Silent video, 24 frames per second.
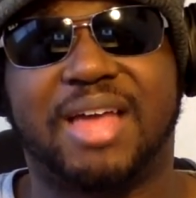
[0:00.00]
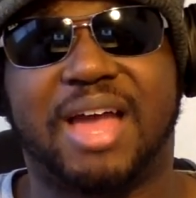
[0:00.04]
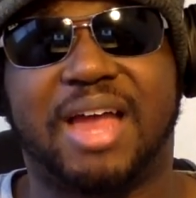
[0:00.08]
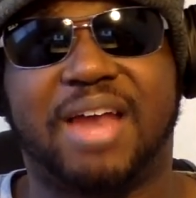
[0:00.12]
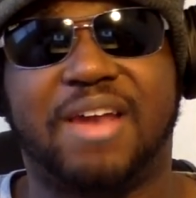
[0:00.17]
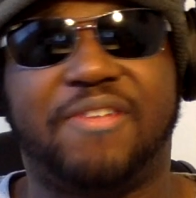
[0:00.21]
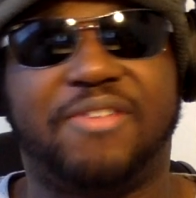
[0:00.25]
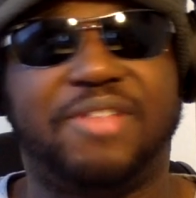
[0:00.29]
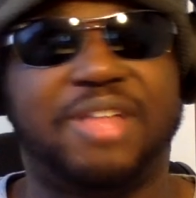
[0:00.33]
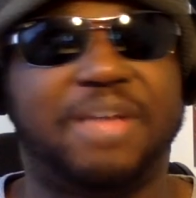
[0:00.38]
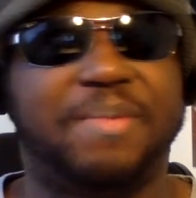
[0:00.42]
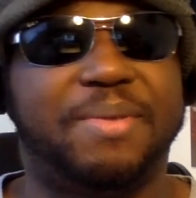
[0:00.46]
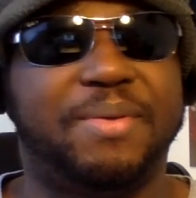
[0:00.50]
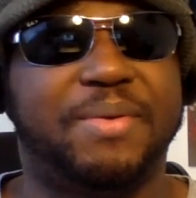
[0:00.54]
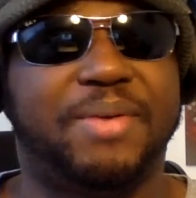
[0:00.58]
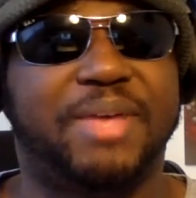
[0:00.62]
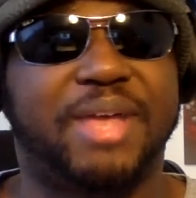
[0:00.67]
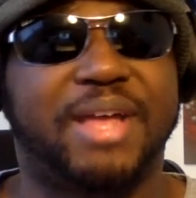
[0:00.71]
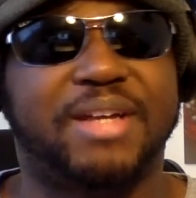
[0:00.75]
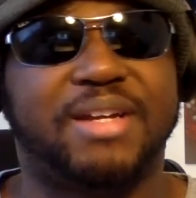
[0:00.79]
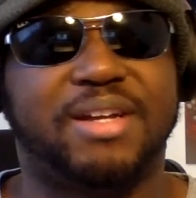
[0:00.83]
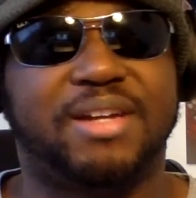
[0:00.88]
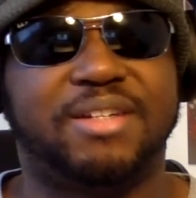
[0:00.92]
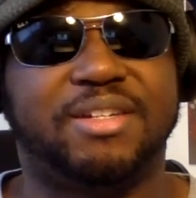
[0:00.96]
I know a lot of people
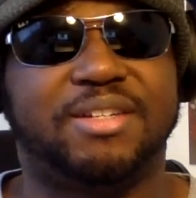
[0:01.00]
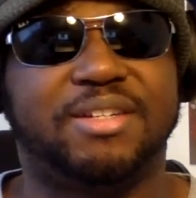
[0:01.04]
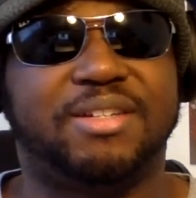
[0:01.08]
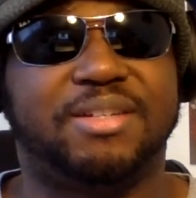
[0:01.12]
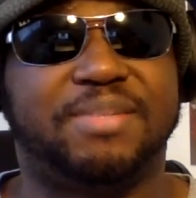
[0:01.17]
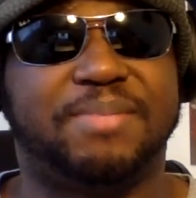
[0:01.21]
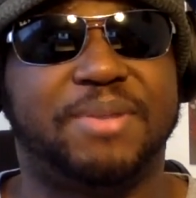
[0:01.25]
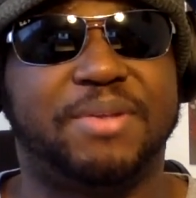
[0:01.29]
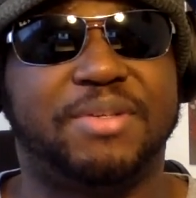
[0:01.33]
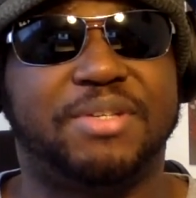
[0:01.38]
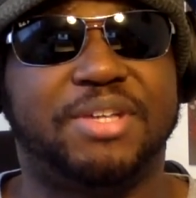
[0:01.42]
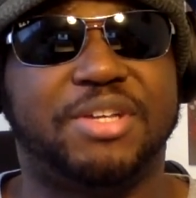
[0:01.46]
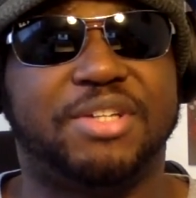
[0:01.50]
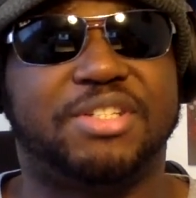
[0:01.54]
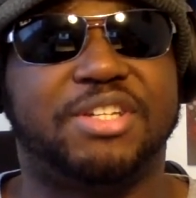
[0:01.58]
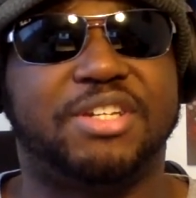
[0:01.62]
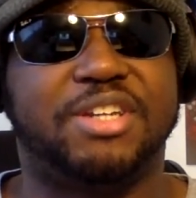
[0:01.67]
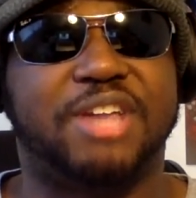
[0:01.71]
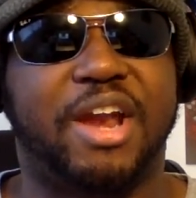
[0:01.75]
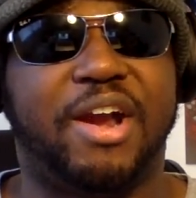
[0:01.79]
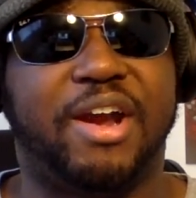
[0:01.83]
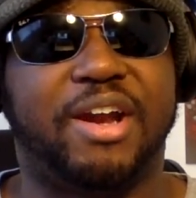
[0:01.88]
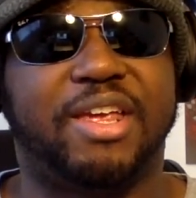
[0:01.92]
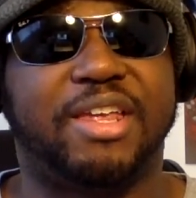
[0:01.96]
catch on to it. The people say it's
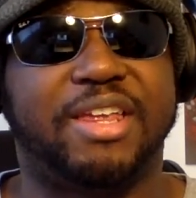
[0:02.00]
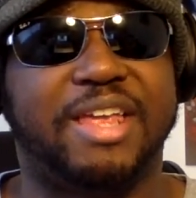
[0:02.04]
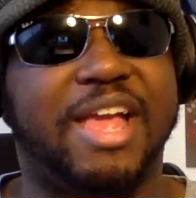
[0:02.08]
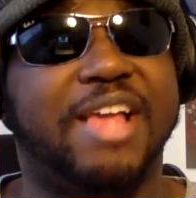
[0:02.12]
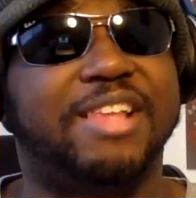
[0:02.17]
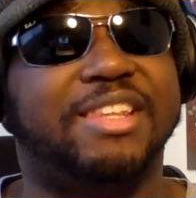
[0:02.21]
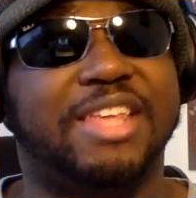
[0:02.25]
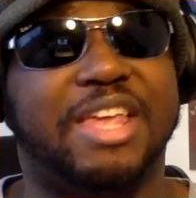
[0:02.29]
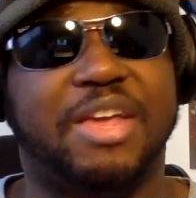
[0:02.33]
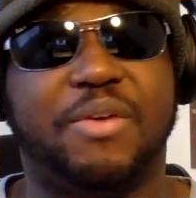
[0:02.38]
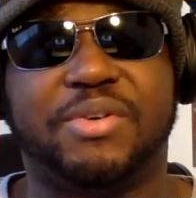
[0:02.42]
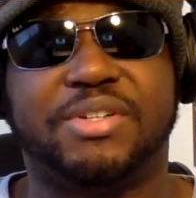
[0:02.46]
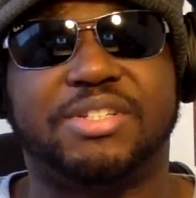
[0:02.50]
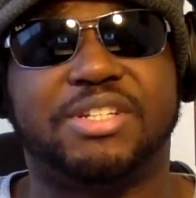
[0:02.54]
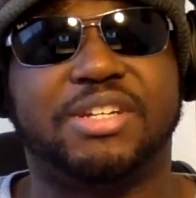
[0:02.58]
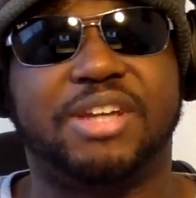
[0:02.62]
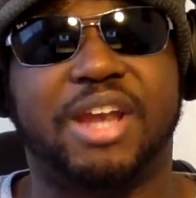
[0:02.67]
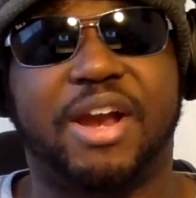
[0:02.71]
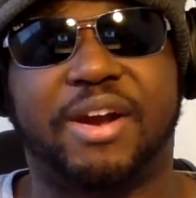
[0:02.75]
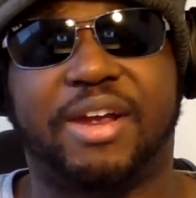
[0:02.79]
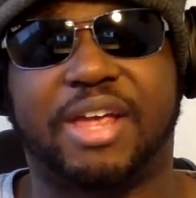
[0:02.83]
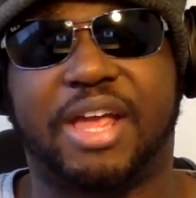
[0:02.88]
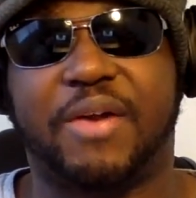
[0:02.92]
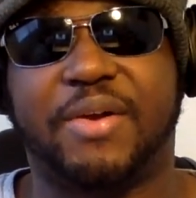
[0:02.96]
generic. Yes, it was
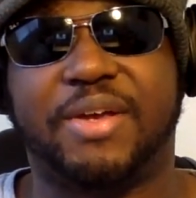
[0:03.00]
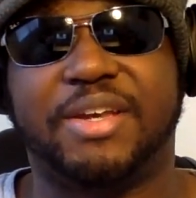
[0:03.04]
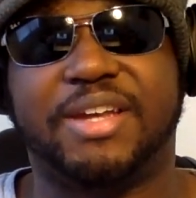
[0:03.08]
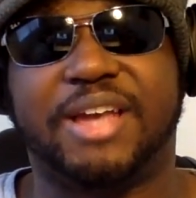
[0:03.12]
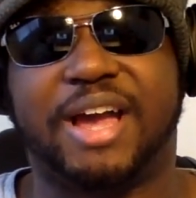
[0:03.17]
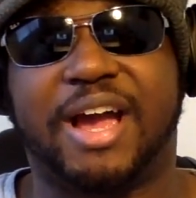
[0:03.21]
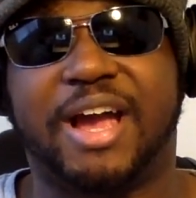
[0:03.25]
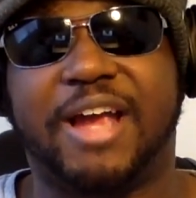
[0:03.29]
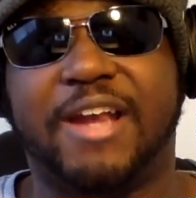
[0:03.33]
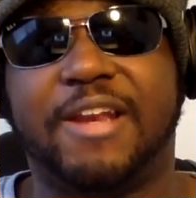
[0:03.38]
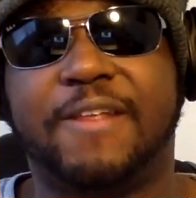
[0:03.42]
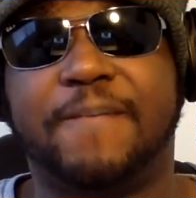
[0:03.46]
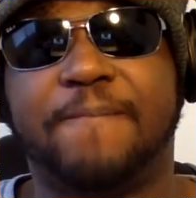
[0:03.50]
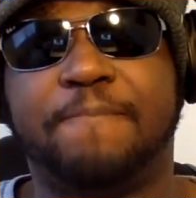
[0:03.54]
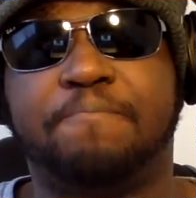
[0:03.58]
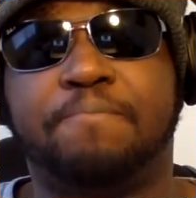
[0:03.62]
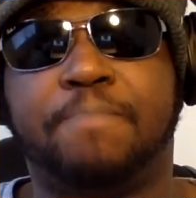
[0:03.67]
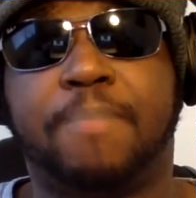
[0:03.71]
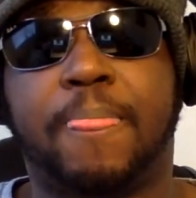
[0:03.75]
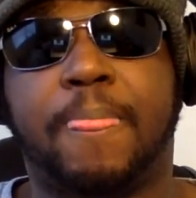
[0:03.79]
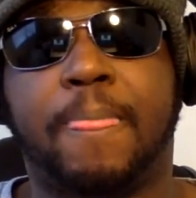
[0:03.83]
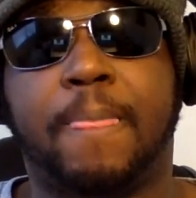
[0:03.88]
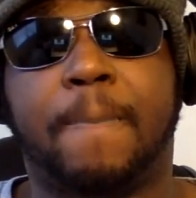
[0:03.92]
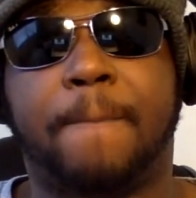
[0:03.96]
generic how he died,
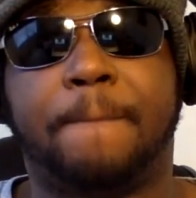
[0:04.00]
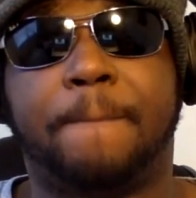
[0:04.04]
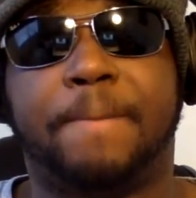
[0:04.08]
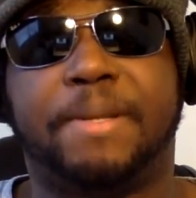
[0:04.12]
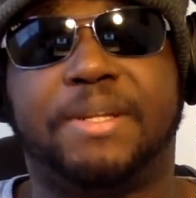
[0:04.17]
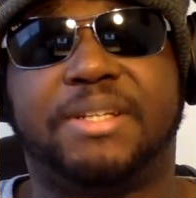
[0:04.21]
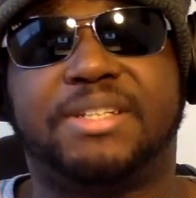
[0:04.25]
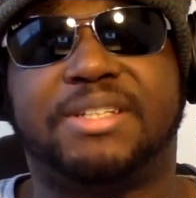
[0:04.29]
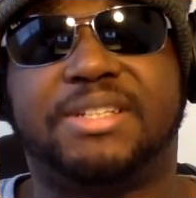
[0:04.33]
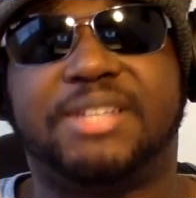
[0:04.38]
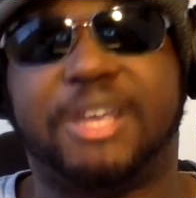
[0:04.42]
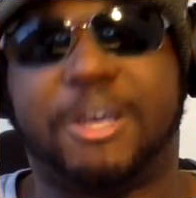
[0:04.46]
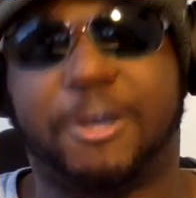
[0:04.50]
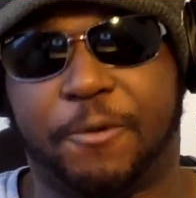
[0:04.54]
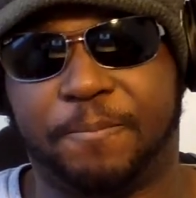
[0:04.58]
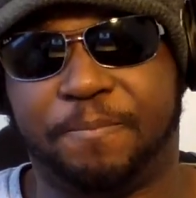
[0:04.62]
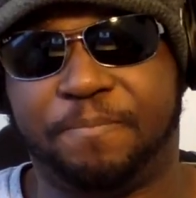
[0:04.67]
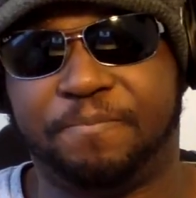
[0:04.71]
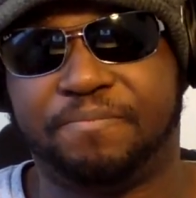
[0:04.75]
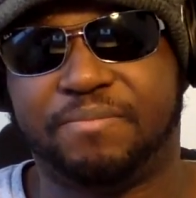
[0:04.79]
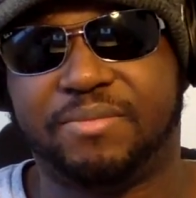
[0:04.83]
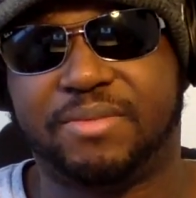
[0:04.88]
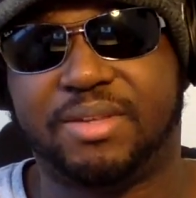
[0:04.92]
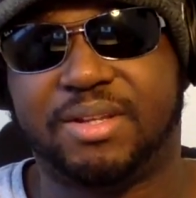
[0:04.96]
but still,
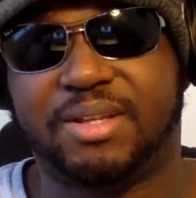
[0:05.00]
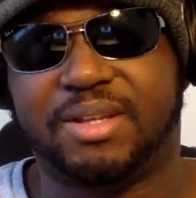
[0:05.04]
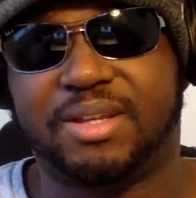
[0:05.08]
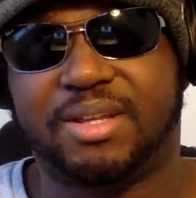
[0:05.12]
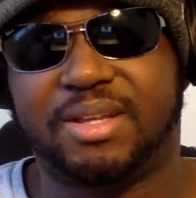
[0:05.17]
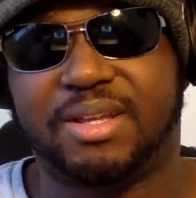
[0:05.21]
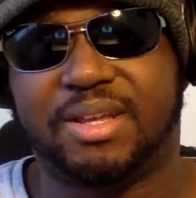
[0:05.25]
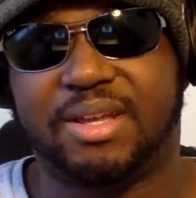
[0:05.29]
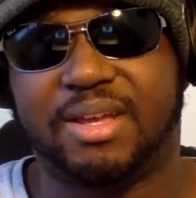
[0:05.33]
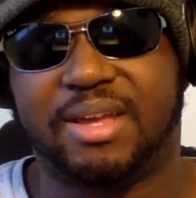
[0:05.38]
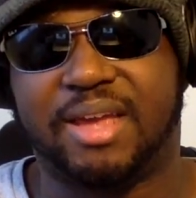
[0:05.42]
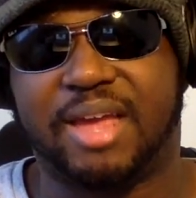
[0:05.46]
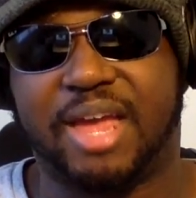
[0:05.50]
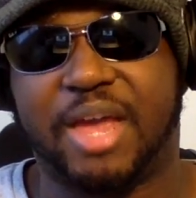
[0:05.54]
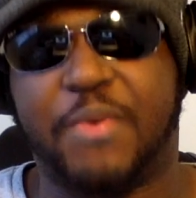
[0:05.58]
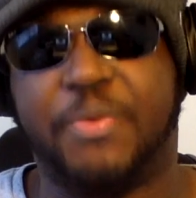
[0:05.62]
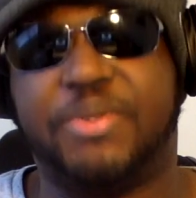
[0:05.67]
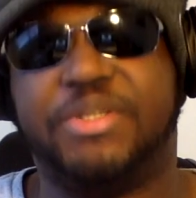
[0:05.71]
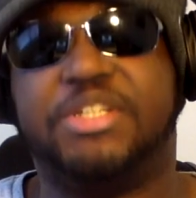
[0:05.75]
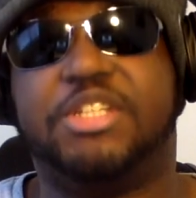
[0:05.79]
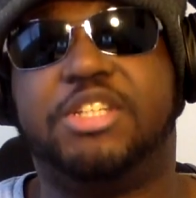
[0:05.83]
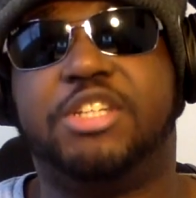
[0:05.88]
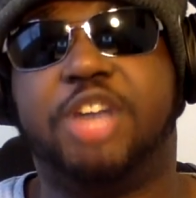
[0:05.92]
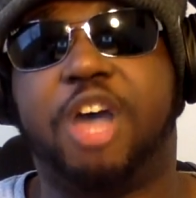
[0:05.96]
it
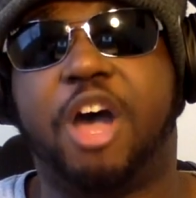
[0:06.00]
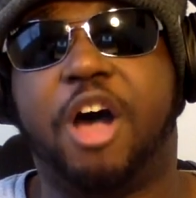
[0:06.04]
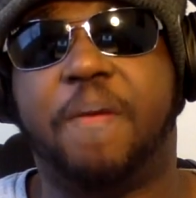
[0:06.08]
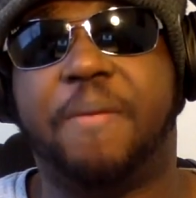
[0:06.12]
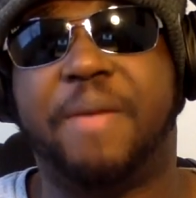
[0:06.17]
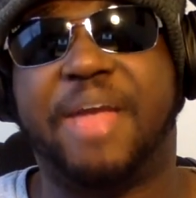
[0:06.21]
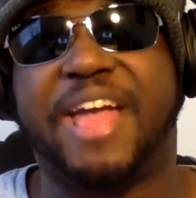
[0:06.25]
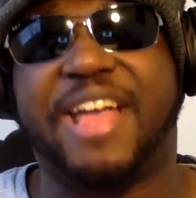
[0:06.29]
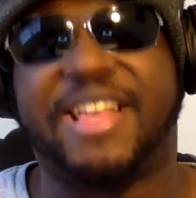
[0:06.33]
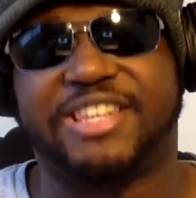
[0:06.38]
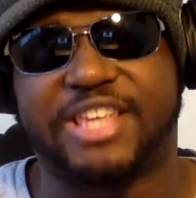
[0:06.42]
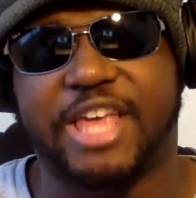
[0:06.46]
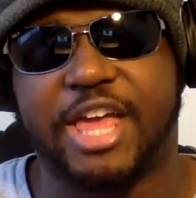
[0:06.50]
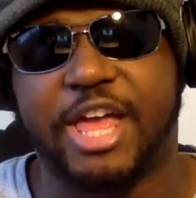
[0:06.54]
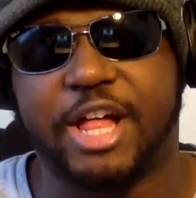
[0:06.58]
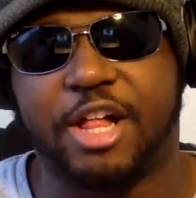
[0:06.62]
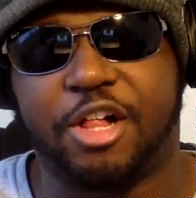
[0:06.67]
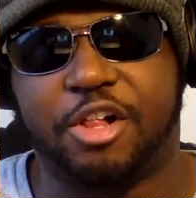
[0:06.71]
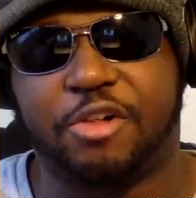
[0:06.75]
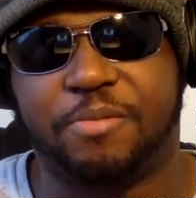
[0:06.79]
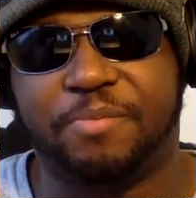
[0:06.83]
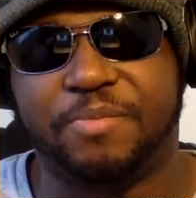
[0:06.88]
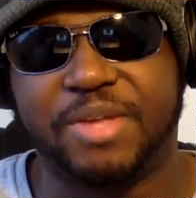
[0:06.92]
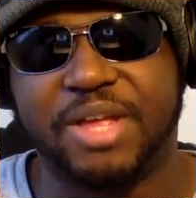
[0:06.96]
was dumb as
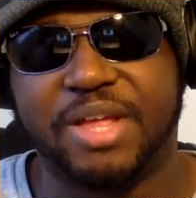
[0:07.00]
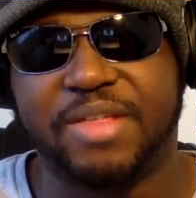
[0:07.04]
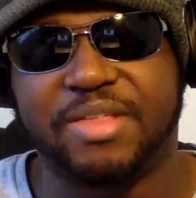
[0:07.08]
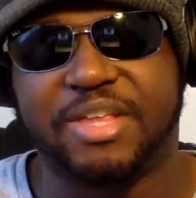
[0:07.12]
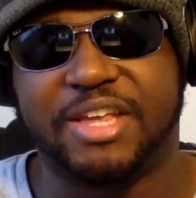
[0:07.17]
hell.